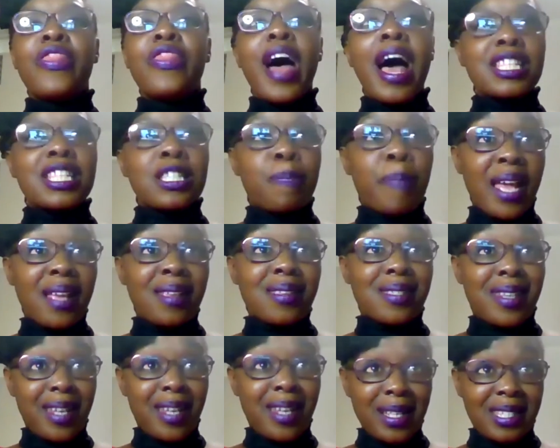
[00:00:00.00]
that
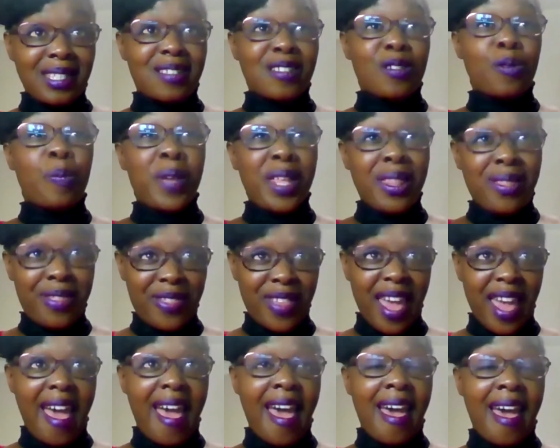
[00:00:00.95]
space needs to be
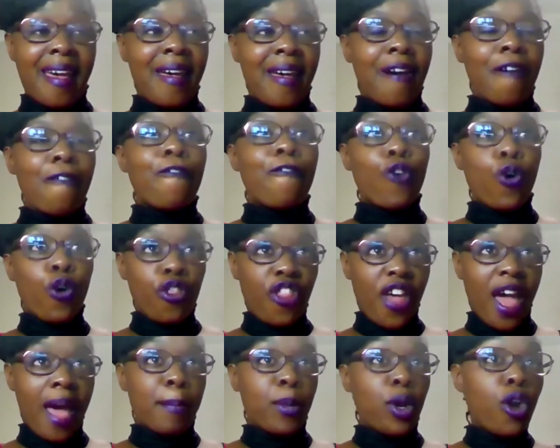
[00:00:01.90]
there
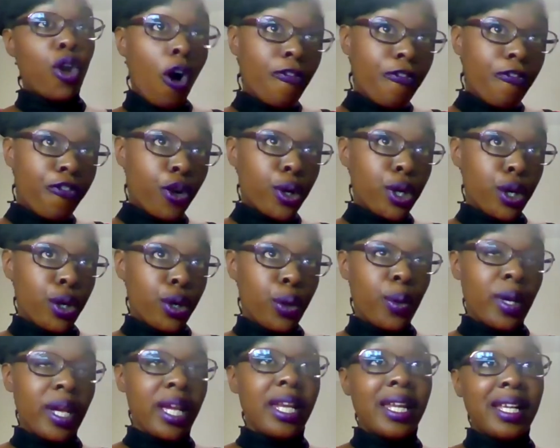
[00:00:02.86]
for them, not for
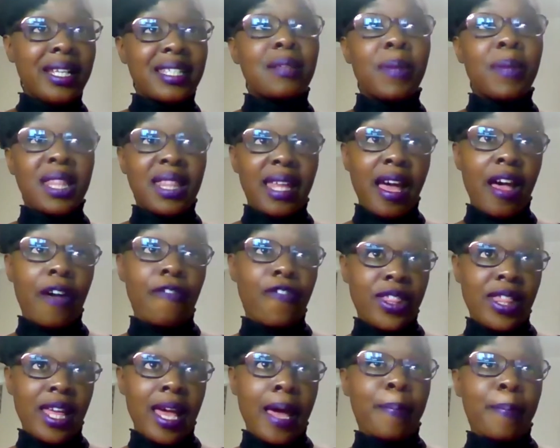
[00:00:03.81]
you. It needs to be there
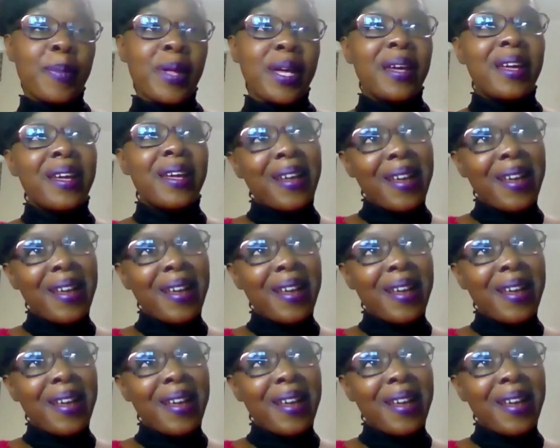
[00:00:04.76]
for them.